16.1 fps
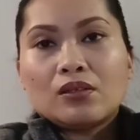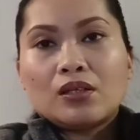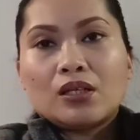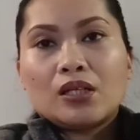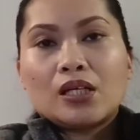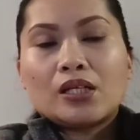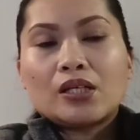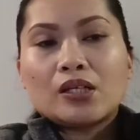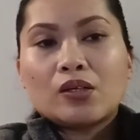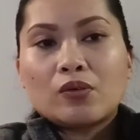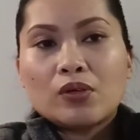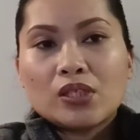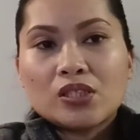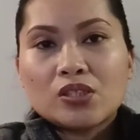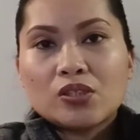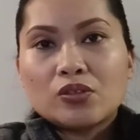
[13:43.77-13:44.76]
Another
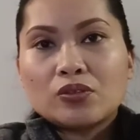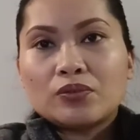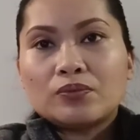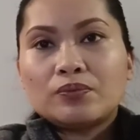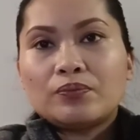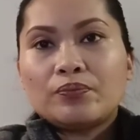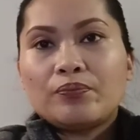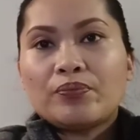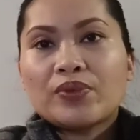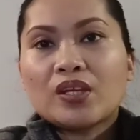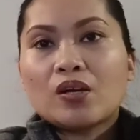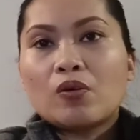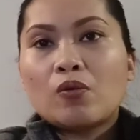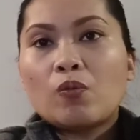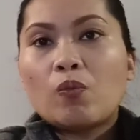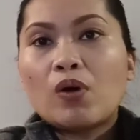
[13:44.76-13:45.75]
question:
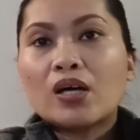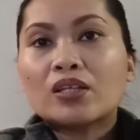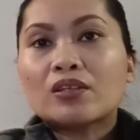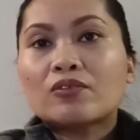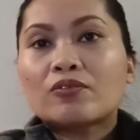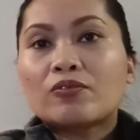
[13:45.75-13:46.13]
what